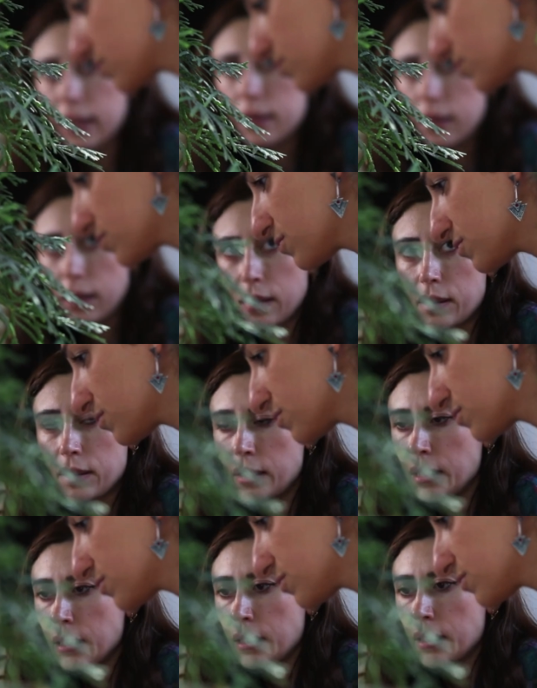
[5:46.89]
and
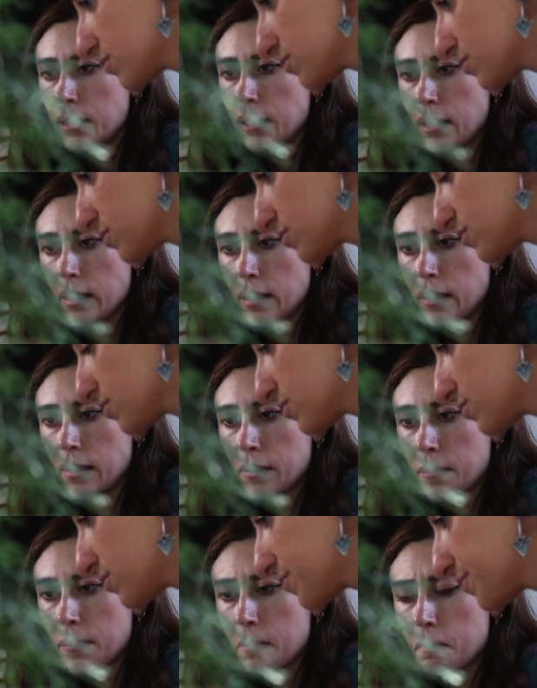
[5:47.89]
we
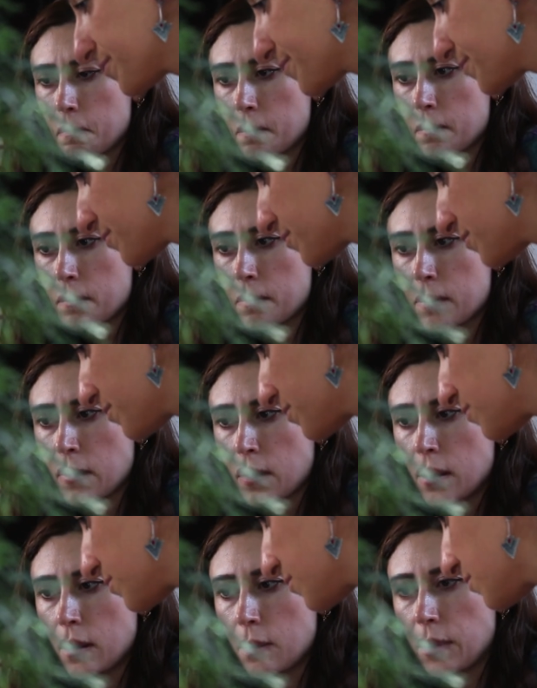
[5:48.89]
are very worried
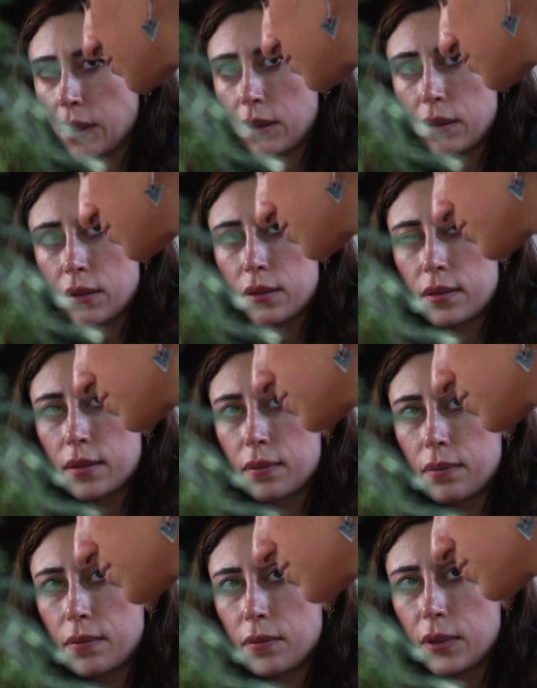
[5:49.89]
and we are trying
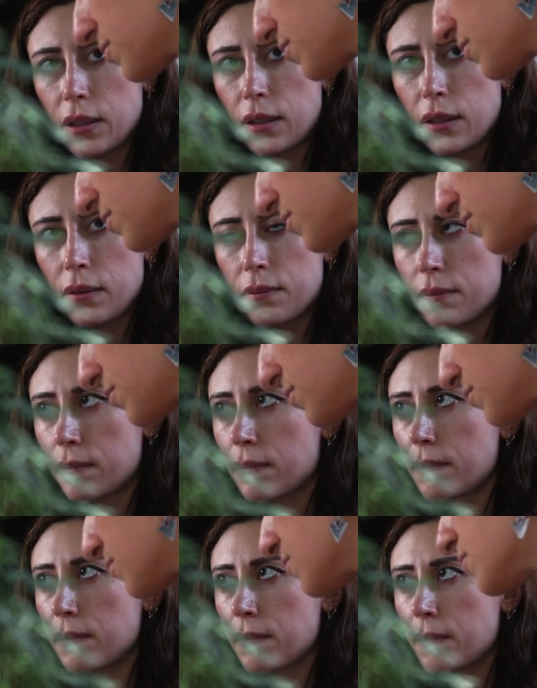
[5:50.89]
to
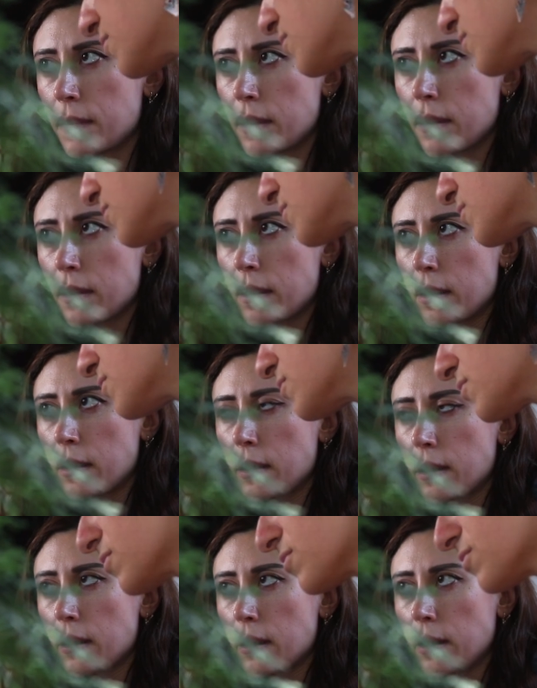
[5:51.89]
hope for the best
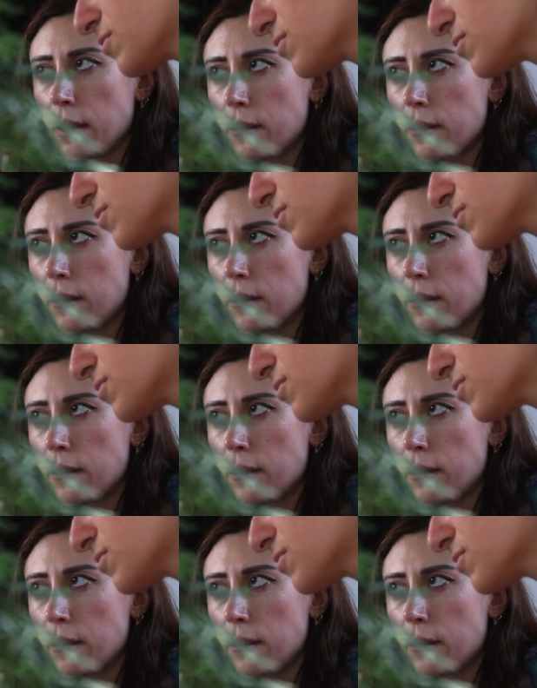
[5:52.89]
that